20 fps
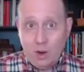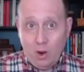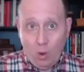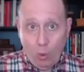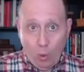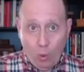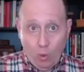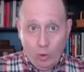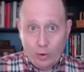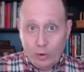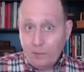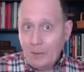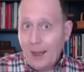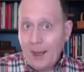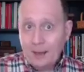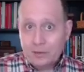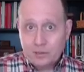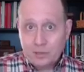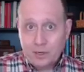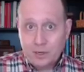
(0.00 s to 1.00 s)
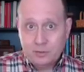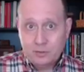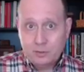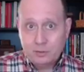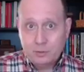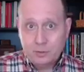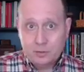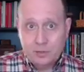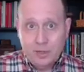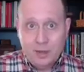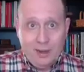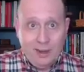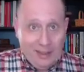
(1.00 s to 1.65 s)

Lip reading: or your past customers.